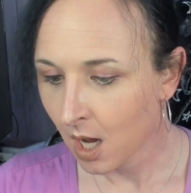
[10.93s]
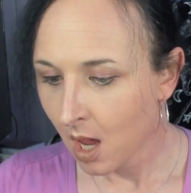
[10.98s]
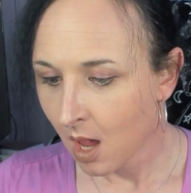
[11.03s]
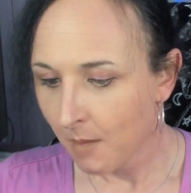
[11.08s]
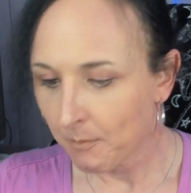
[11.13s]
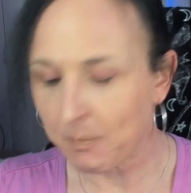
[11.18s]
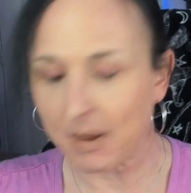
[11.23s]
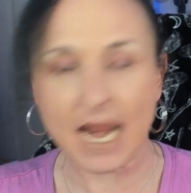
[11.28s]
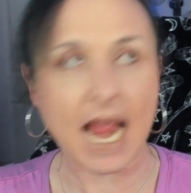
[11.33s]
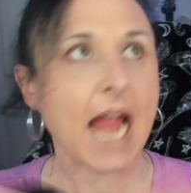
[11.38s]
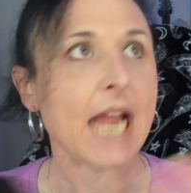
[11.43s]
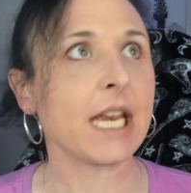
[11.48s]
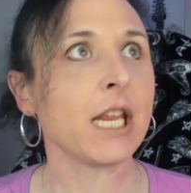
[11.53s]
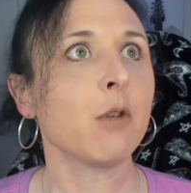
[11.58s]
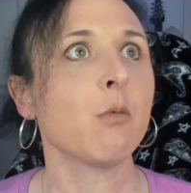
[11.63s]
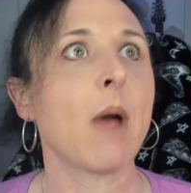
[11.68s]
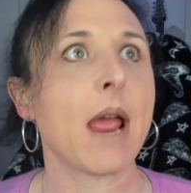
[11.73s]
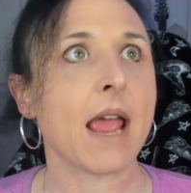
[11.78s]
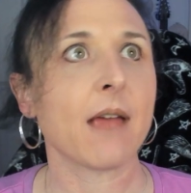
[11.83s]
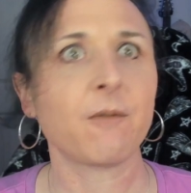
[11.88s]
But
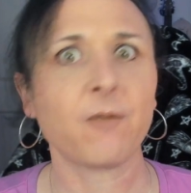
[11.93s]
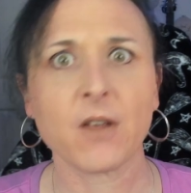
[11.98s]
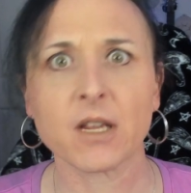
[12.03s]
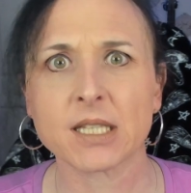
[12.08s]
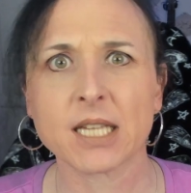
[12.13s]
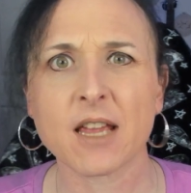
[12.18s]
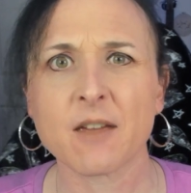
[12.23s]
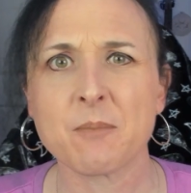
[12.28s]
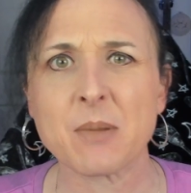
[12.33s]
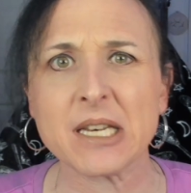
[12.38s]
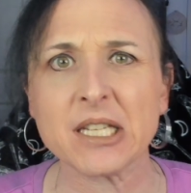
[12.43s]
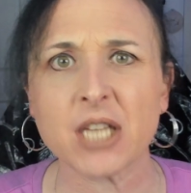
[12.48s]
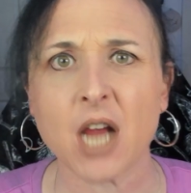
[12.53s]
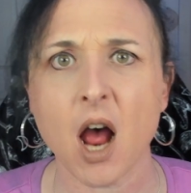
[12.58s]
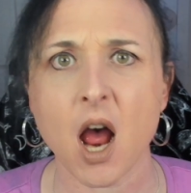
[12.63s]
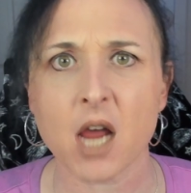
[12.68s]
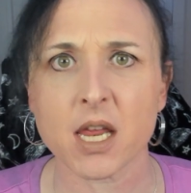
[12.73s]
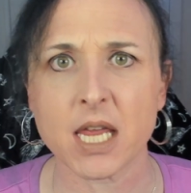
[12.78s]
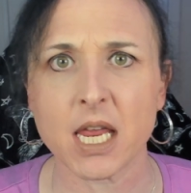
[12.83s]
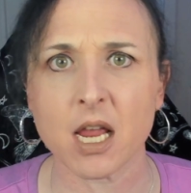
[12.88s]
anyway, it feels like I've been
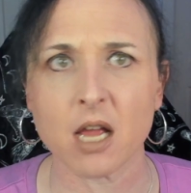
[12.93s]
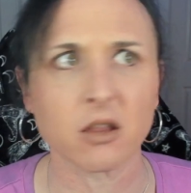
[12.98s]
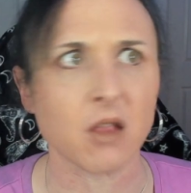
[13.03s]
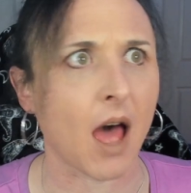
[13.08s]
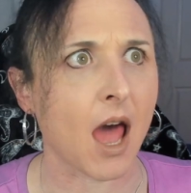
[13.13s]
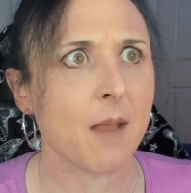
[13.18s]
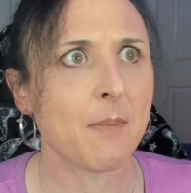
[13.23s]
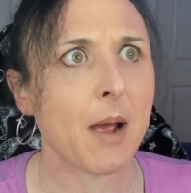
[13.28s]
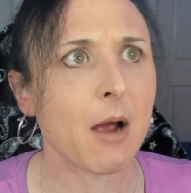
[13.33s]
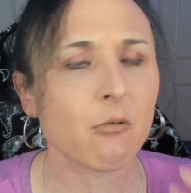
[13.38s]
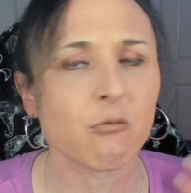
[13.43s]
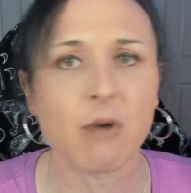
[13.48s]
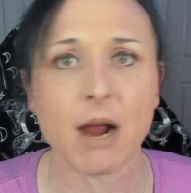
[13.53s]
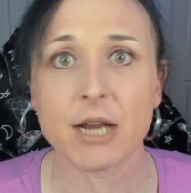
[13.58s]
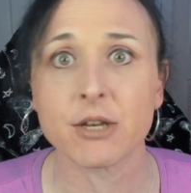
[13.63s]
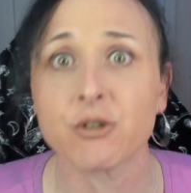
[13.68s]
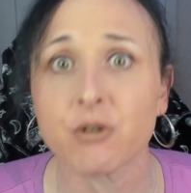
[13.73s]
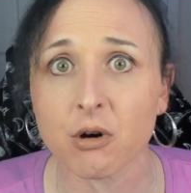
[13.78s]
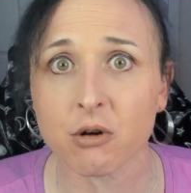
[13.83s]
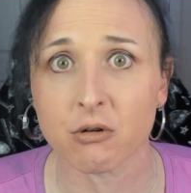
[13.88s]
talking a lot about
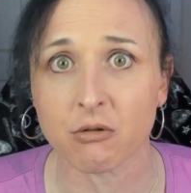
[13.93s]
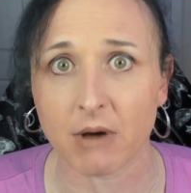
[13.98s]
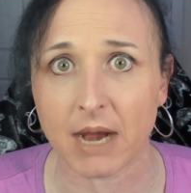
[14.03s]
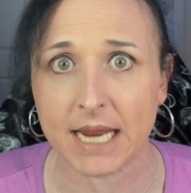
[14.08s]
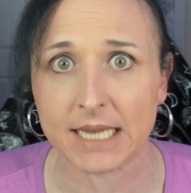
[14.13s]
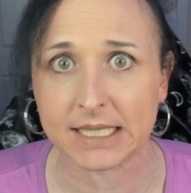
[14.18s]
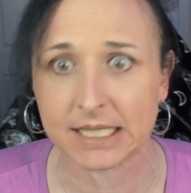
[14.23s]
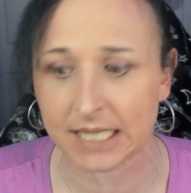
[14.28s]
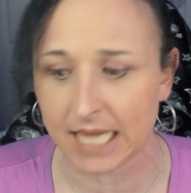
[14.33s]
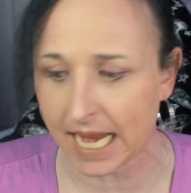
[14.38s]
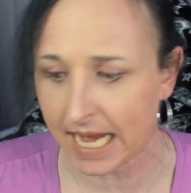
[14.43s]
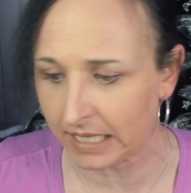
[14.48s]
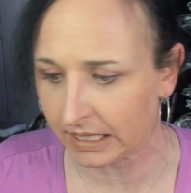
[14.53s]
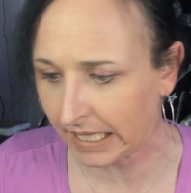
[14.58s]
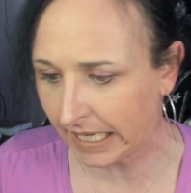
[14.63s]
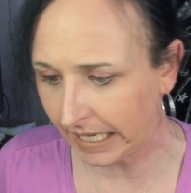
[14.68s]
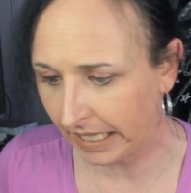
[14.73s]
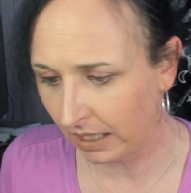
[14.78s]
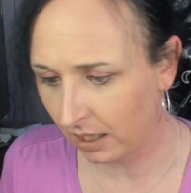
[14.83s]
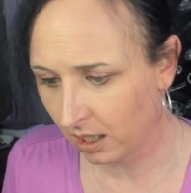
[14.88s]
retrogrades
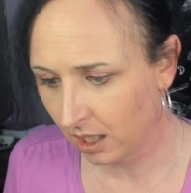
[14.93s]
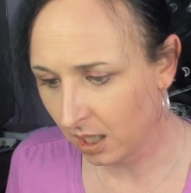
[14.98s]
lately.